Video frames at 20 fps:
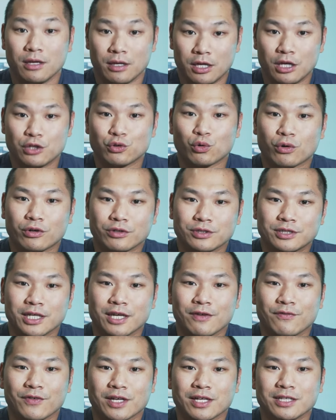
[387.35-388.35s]
in order to
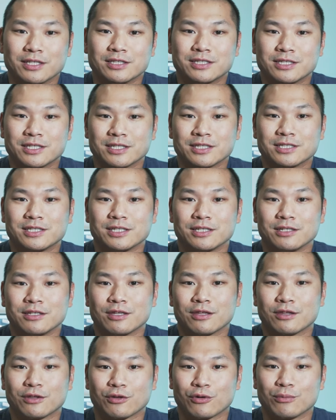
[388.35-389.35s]
give a
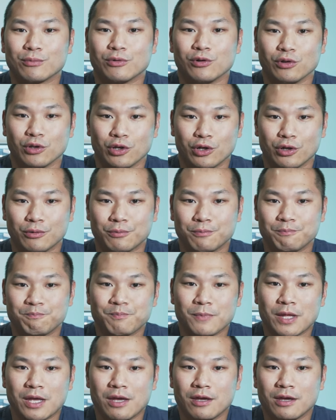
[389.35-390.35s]
consistent thermal load
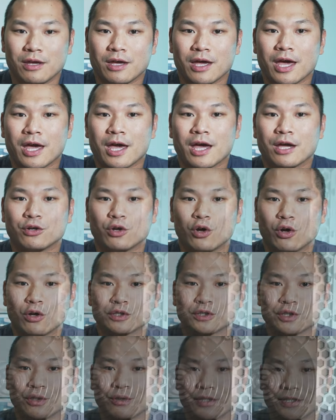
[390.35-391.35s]
and also